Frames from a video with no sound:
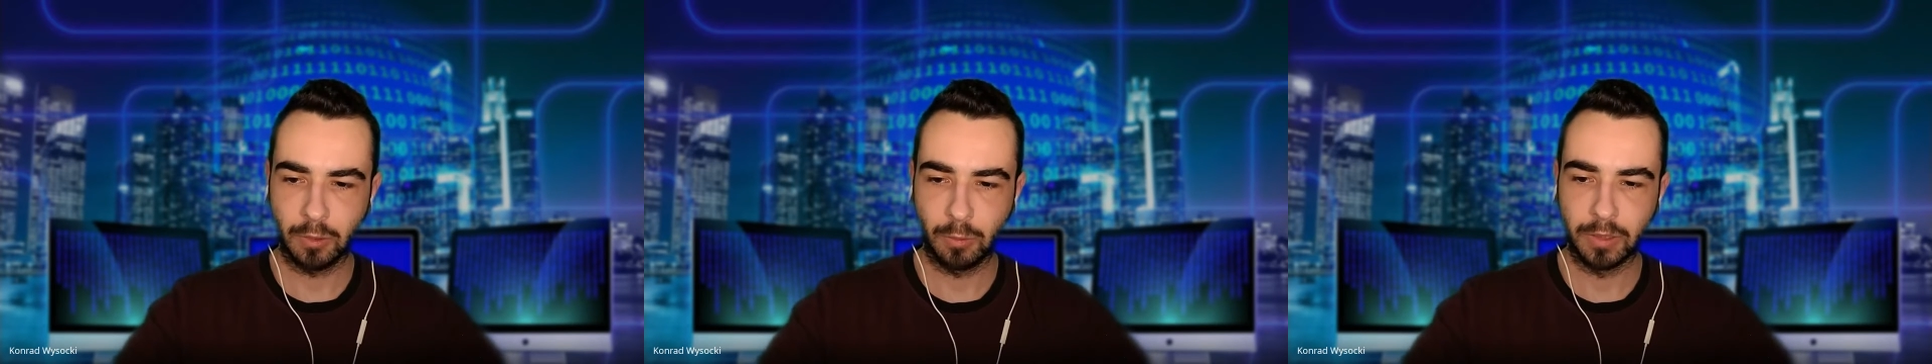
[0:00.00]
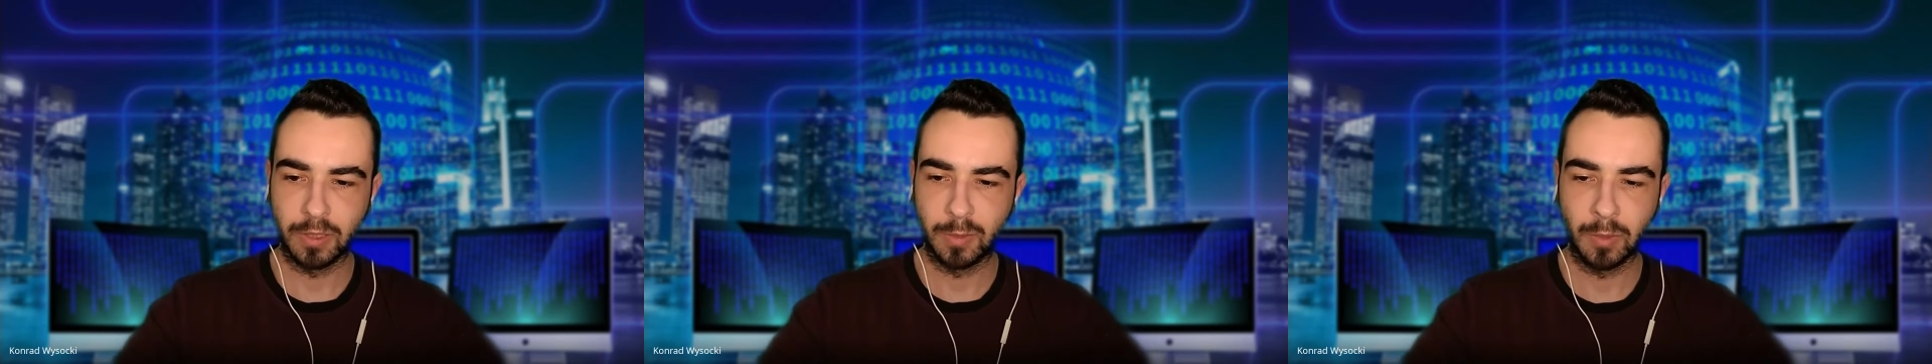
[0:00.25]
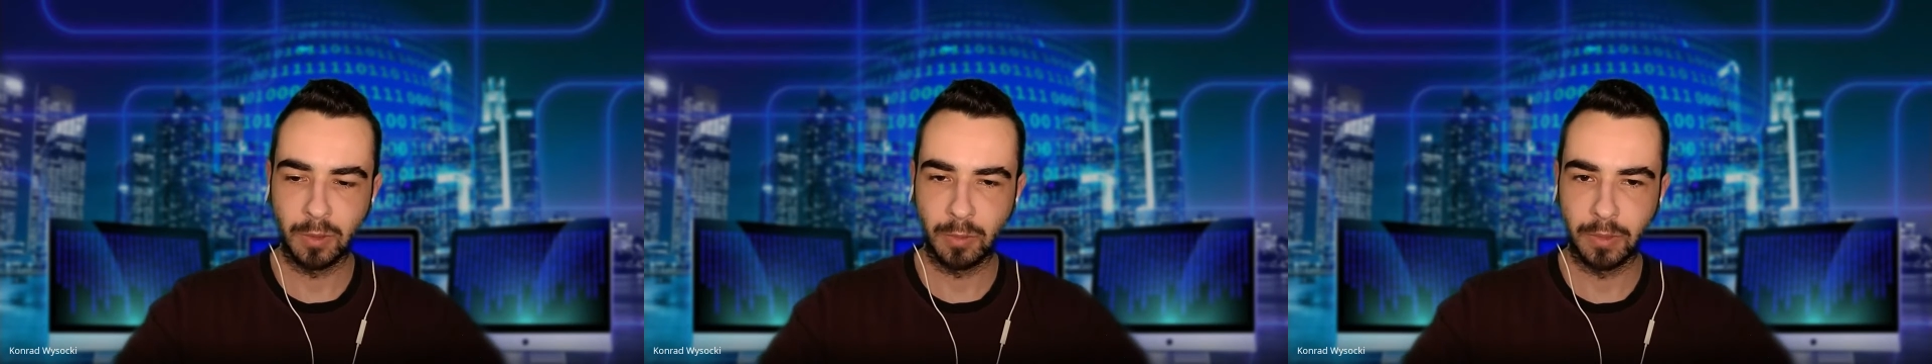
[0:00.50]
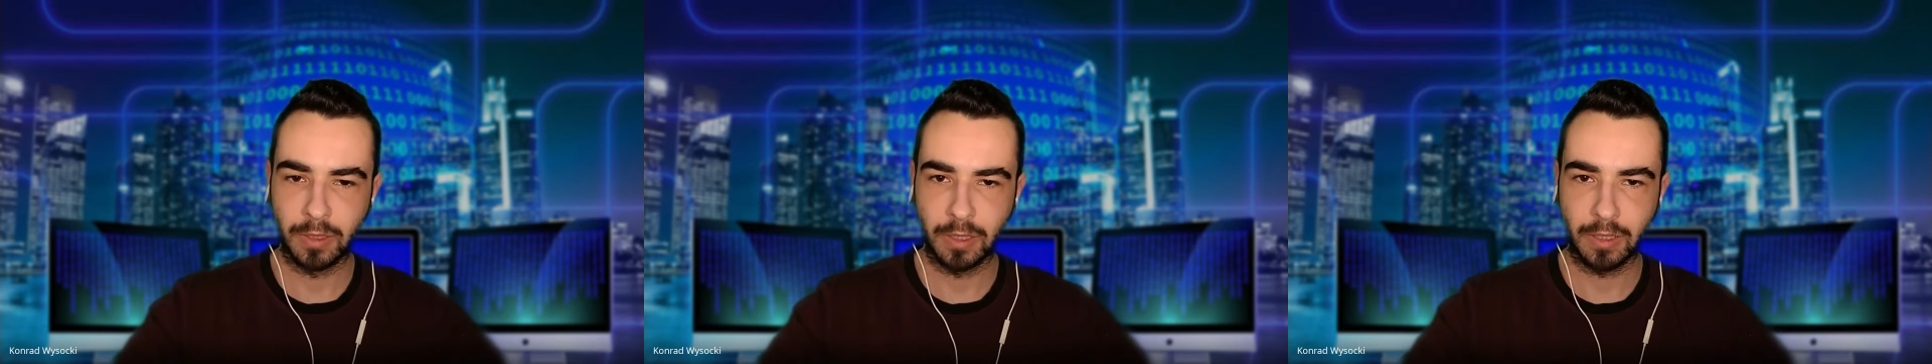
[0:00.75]
wait, these people
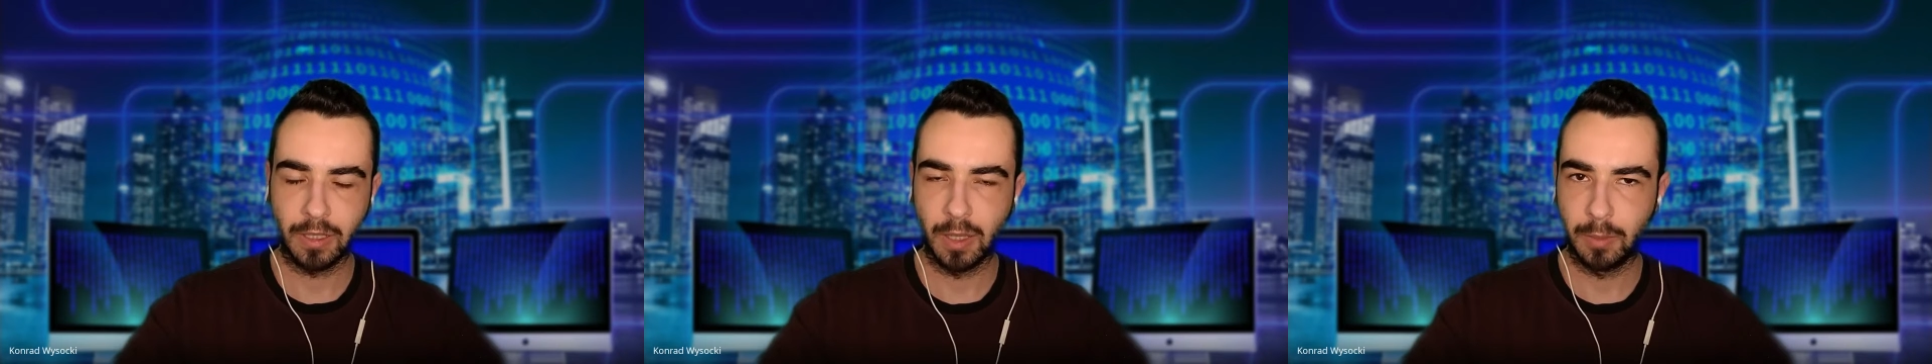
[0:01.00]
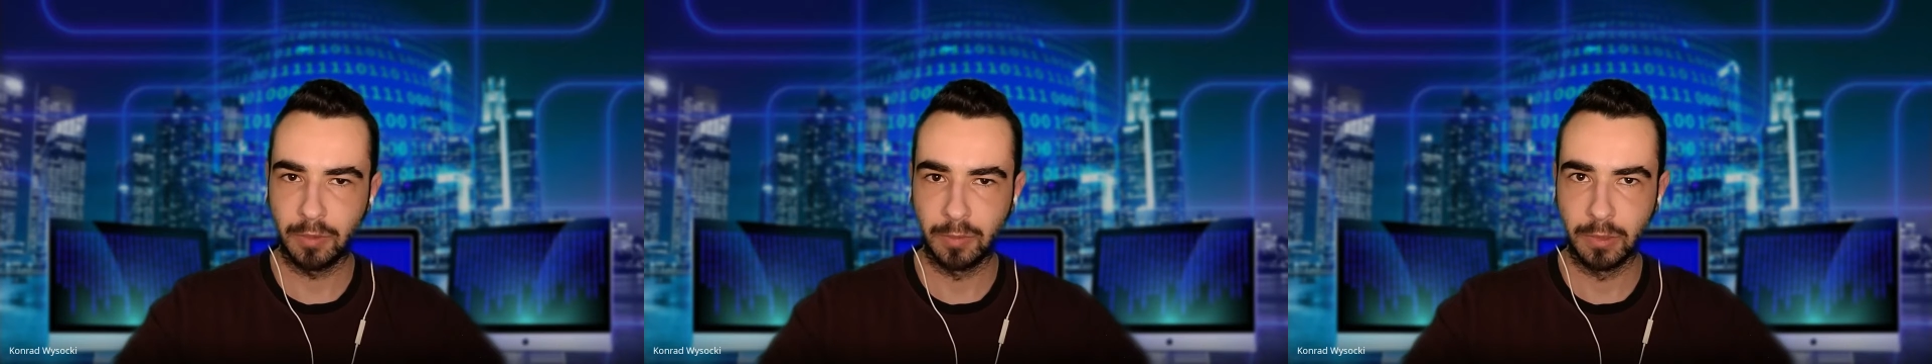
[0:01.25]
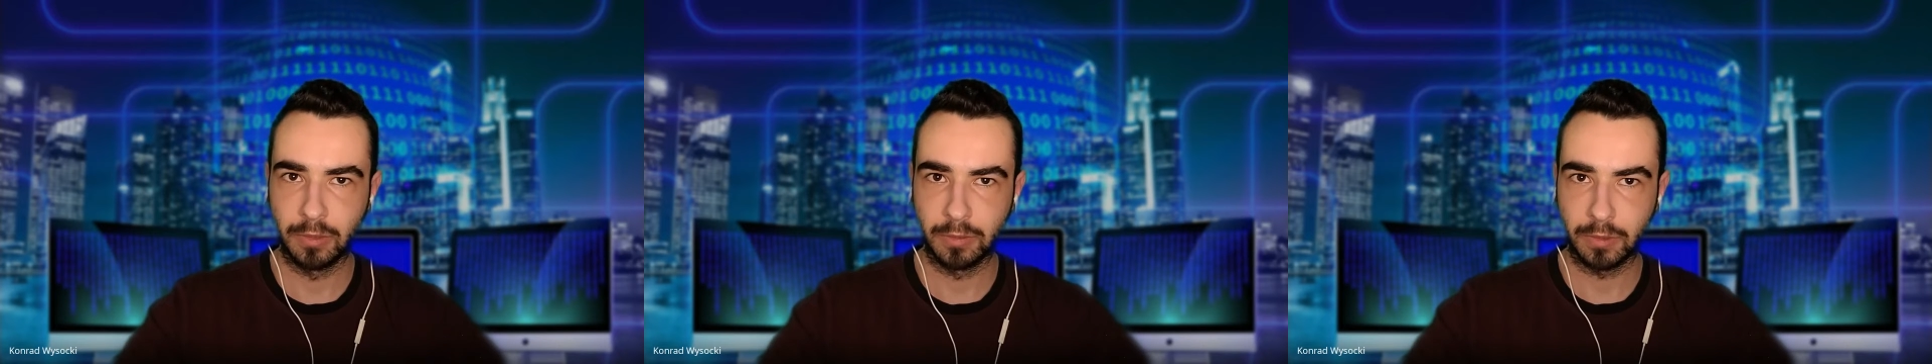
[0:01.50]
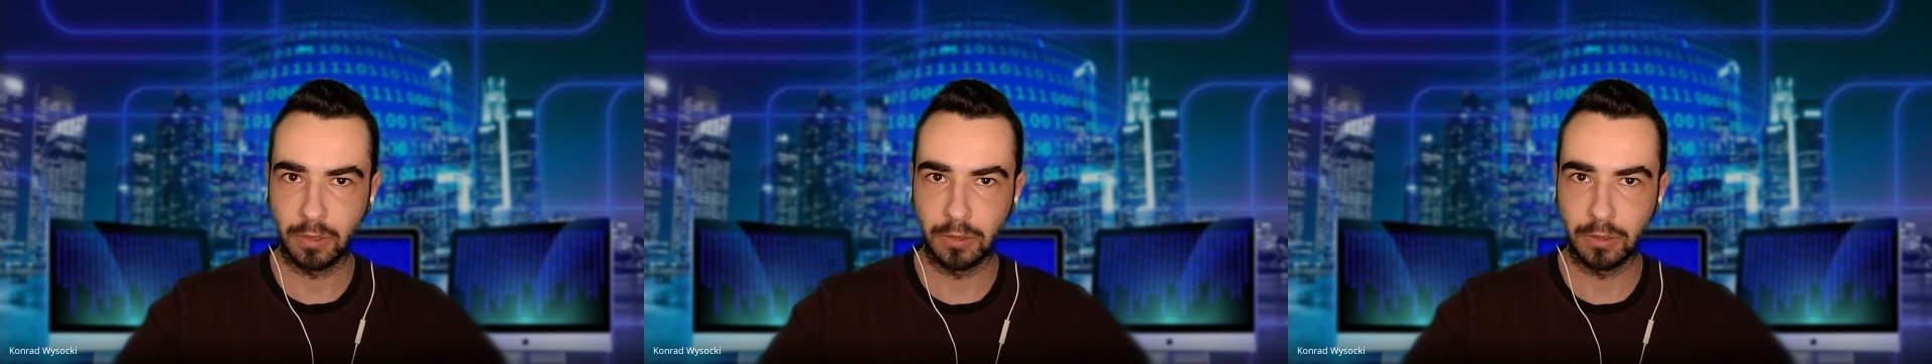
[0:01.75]
made like a couple of $millions.